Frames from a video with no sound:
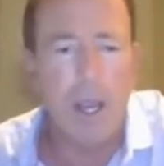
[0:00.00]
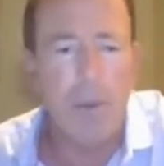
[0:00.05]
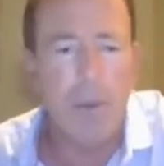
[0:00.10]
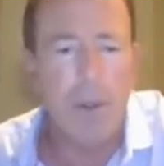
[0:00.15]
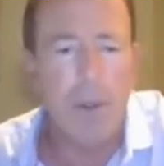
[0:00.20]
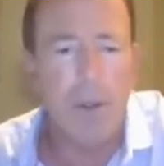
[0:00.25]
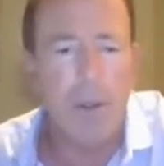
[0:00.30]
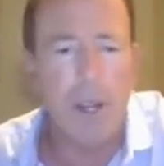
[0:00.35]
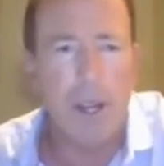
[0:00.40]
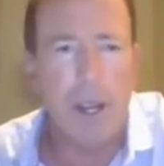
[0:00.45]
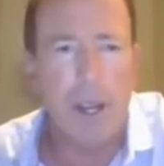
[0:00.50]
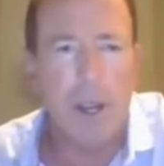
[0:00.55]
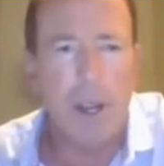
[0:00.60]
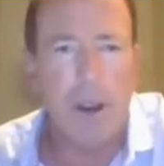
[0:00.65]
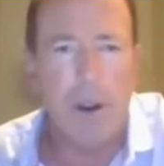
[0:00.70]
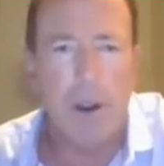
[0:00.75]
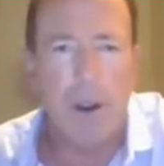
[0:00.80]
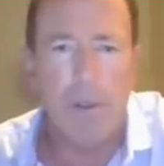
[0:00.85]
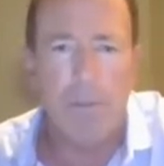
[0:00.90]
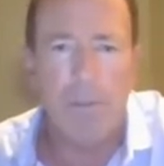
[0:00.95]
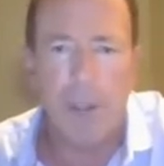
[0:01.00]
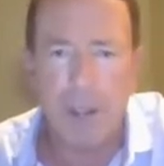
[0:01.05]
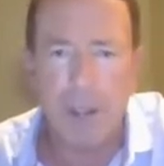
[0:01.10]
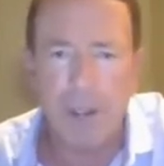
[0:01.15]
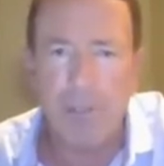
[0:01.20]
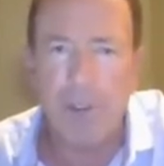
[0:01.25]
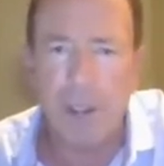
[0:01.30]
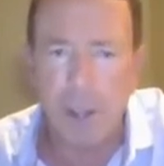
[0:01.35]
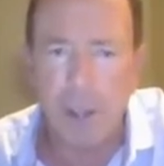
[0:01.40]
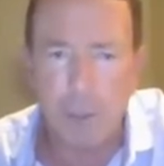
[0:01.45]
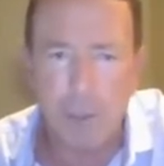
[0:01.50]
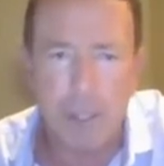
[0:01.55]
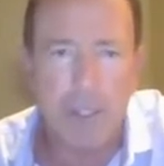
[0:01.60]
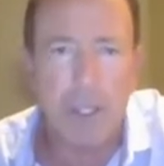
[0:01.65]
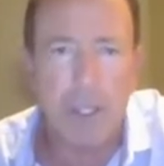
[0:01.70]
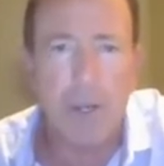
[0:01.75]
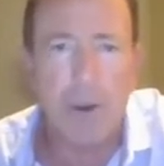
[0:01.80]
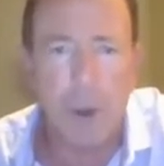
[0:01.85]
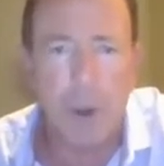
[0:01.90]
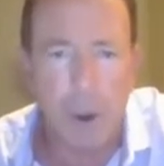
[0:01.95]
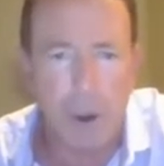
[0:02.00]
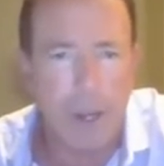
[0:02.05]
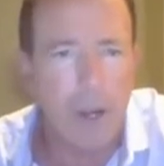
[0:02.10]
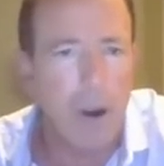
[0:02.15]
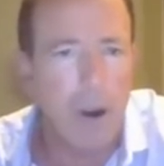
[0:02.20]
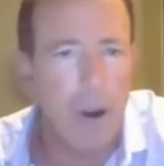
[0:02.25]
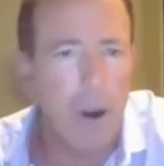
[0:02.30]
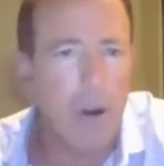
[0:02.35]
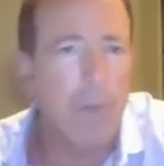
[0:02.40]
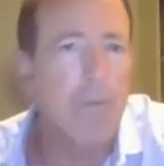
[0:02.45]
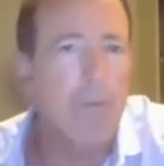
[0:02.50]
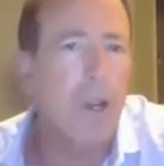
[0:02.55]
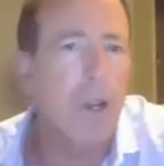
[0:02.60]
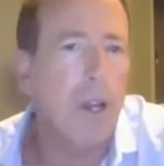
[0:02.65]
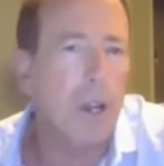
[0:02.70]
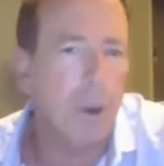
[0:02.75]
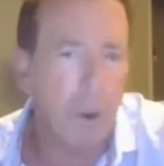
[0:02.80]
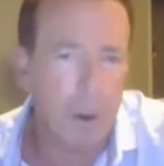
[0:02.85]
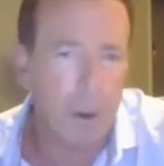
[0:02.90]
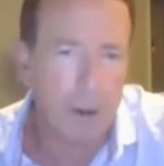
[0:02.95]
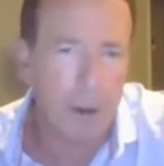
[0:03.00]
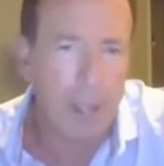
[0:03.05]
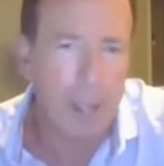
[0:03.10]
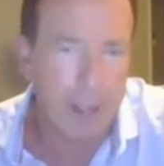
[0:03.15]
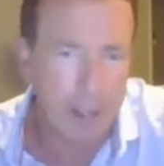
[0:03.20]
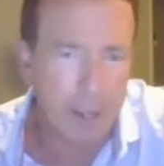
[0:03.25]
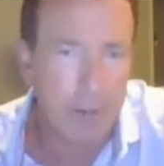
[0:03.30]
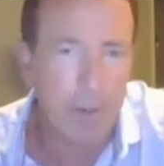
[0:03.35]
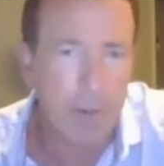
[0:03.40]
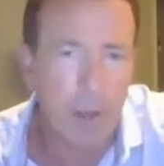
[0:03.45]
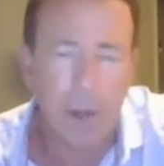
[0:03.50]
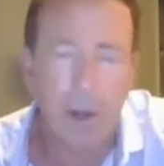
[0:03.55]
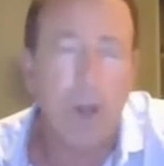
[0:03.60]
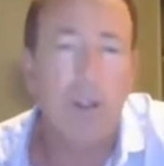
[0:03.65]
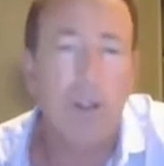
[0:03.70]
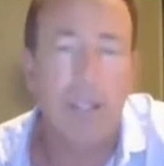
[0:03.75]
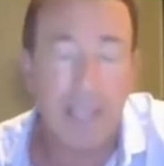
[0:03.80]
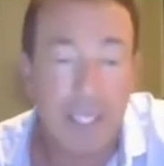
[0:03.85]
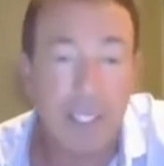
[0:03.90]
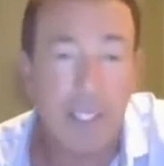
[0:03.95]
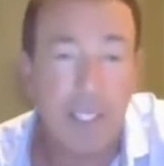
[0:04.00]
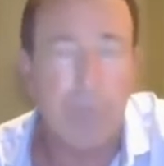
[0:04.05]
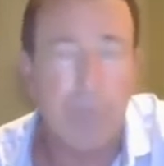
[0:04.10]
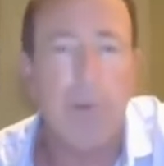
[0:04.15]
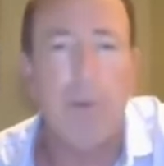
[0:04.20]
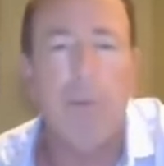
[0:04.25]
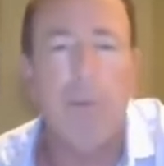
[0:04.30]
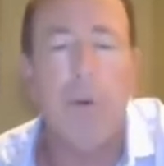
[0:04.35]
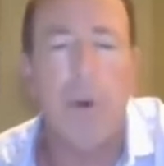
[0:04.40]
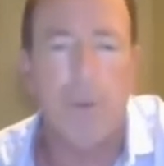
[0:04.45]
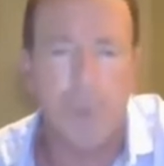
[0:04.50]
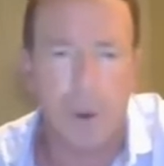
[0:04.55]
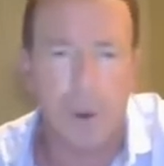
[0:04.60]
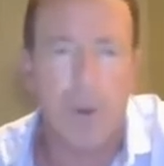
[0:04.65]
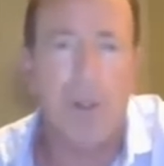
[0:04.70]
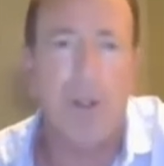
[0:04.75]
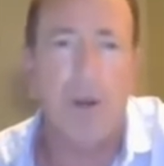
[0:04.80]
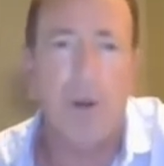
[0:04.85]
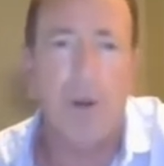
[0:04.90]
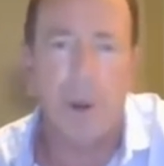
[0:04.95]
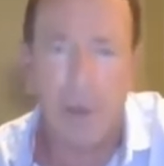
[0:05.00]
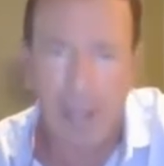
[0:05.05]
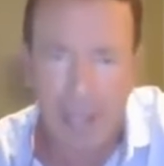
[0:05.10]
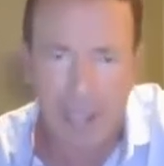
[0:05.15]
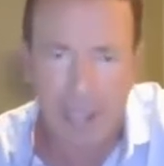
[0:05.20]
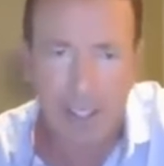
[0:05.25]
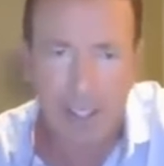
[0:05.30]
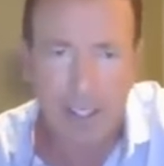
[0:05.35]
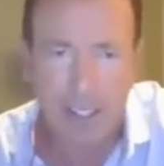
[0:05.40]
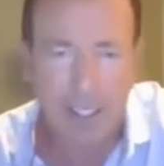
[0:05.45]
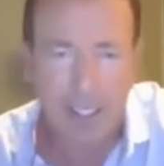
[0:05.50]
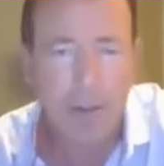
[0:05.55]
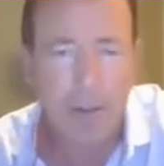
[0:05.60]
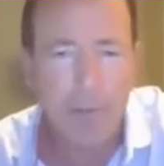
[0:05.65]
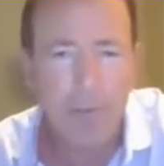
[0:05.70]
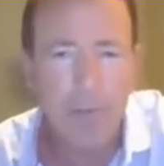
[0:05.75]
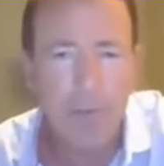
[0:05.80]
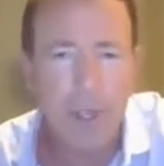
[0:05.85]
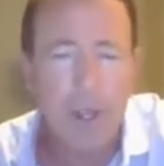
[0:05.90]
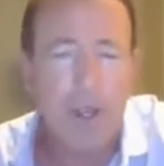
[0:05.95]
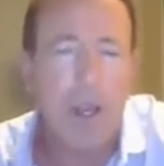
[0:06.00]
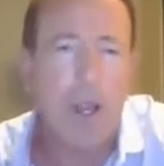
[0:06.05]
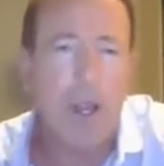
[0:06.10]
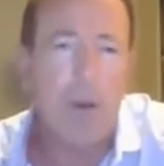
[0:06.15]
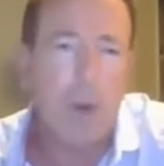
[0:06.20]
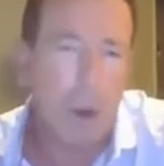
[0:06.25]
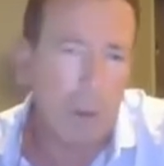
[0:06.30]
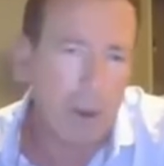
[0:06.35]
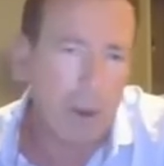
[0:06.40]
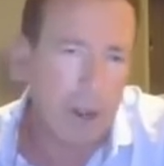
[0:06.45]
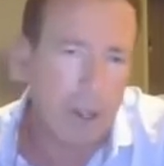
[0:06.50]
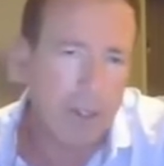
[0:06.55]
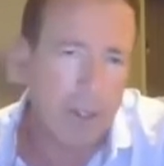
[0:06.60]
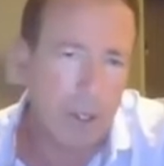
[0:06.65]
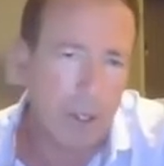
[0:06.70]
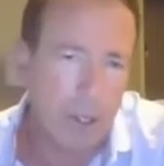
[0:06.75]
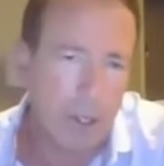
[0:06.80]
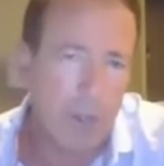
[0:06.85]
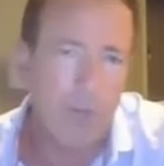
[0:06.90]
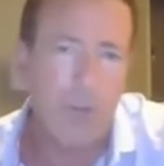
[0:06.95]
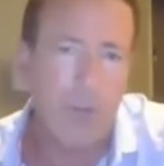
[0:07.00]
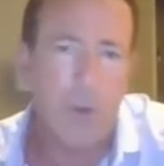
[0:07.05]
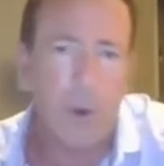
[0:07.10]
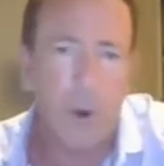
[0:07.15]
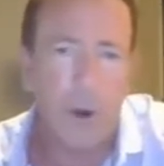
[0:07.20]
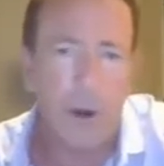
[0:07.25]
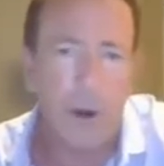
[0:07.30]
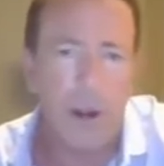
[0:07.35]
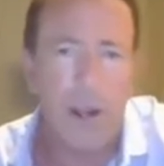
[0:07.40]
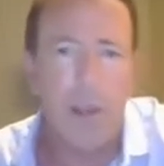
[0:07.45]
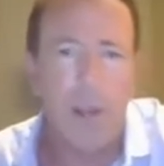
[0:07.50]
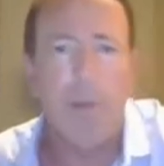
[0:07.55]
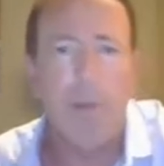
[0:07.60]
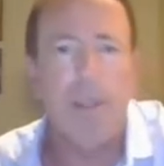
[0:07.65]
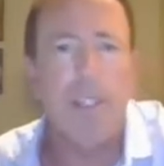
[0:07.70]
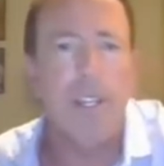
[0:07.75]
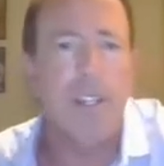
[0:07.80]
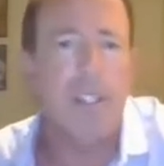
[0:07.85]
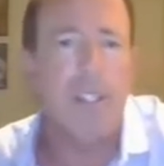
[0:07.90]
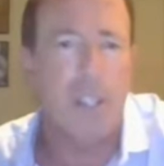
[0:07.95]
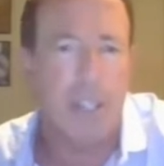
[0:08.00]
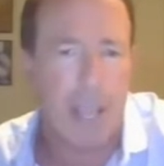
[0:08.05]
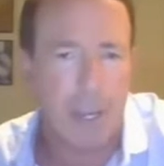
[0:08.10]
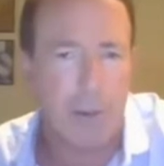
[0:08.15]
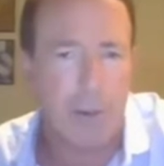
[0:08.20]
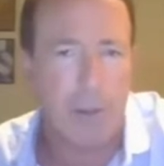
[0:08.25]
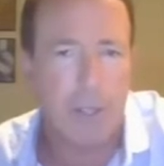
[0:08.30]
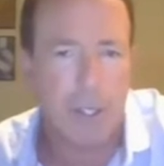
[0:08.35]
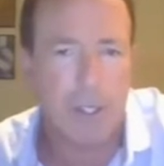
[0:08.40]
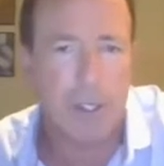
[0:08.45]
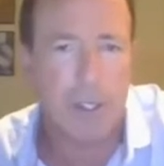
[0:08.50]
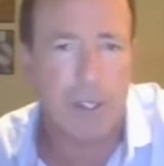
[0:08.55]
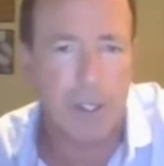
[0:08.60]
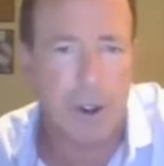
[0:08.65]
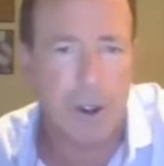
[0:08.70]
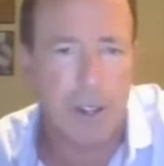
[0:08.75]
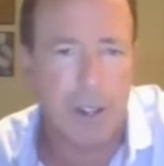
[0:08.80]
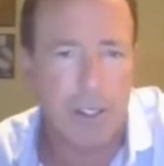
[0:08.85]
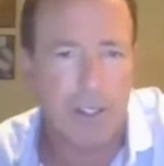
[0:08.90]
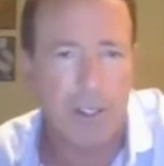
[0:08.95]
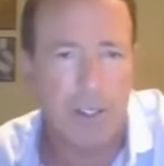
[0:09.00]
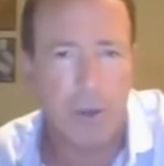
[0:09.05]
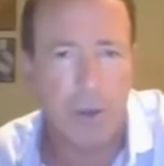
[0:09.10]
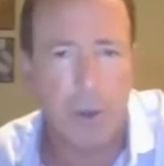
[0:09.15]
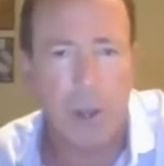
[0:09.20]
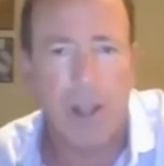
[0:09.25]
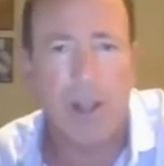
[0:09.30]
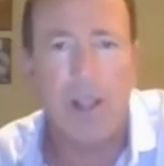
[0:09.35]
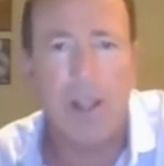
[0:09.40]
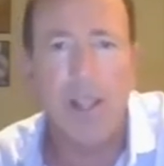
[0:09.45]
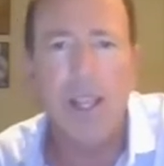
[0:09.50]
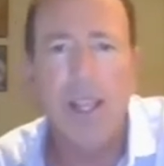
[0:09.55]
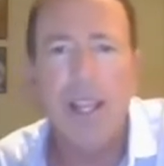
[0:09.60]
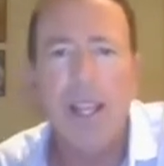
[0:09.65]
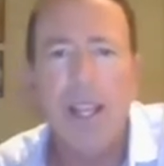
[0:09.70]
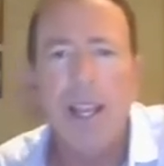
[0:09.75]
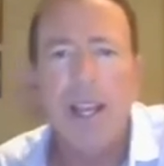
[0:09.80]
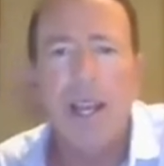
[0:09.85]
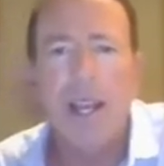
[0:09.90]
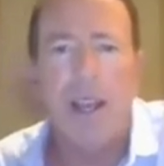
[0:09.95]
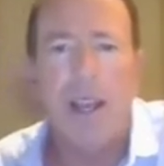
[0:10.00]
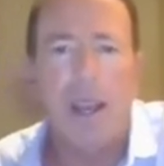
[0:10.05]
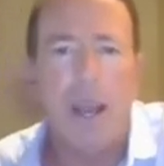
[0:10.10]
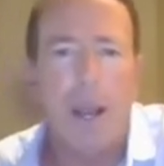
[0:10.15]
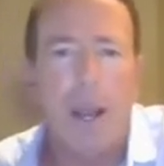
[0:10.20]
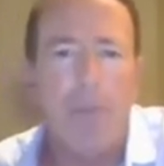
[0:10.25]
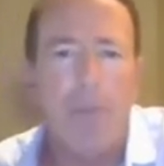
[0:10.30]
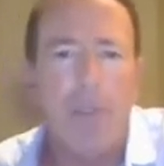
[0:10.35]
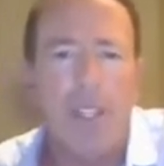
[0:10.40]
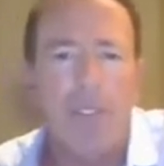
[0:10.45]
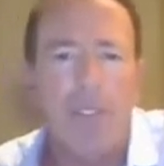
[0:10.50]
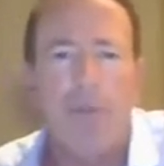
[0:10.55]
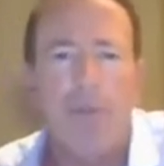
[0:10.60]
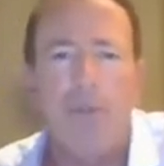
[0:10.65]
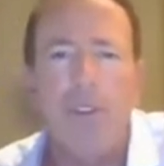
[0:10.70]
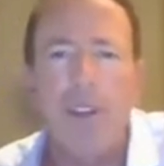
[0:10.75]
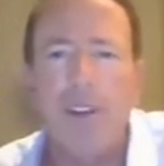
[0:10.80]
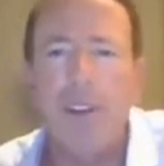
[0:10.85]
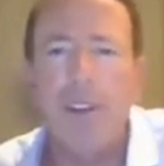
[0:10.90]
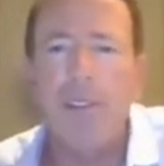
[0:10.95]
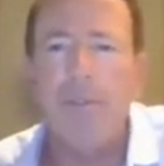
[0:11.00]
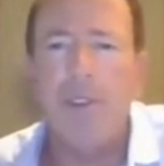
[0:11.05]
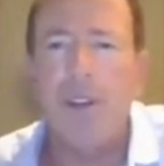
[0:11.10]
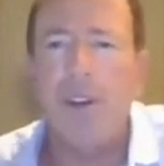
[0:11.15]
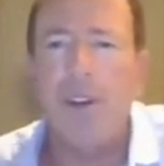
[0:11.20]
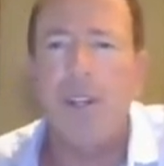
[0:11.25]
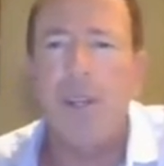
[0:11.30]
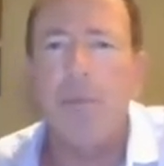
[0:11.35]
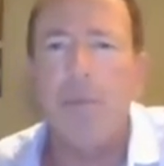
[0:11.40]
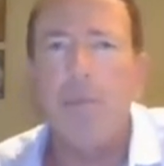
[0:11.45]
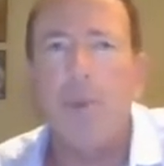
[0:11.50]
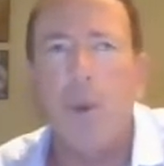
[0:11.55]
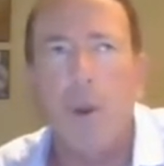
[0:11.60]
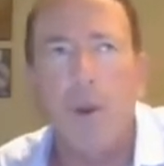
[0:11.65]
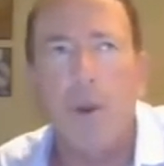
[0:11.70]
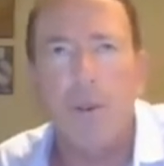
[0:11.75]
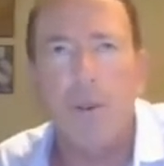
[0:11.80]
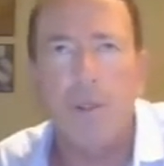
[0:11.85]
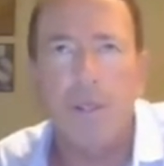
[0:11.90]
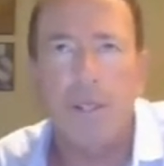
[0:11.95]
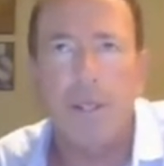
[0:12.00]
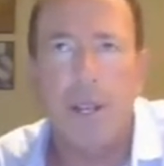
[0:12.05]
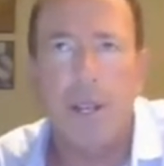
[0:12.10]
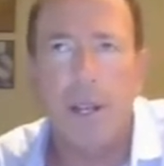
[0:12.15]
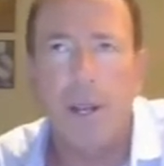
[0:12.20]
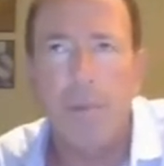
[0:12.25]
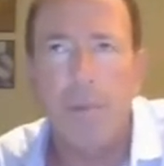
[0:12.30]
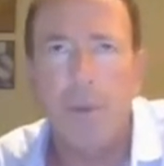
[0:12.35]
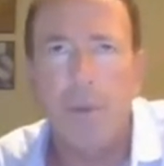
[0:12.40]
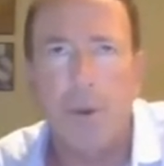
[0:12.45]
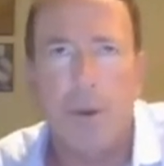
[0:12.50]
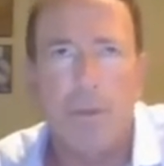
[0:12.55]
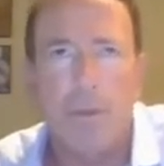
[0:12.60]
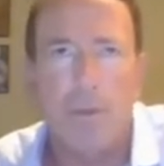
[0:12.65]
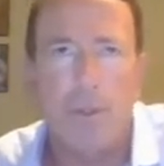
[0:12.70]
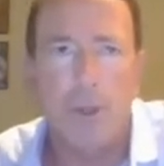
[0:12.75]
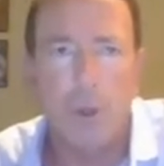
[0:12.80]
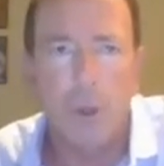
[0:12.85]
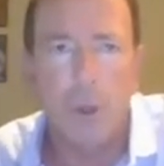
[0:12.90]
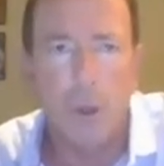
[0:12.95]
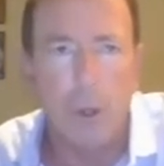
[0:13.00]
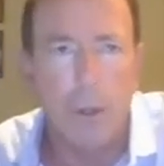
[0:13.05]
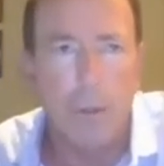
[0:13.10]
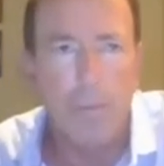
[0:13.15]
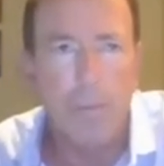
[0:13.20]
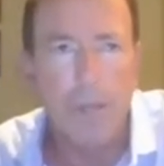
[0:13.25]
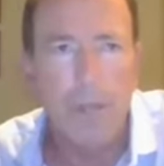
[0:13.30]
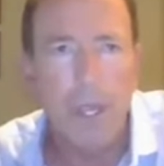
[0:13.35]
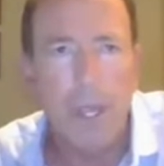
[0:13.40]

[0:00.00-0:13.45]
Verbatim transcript: we are very, very busy growing our organic, our, our, legacy portfolio organically, while we also look for potential acquisition targets as well um, it's a very, very important uh, sort of dual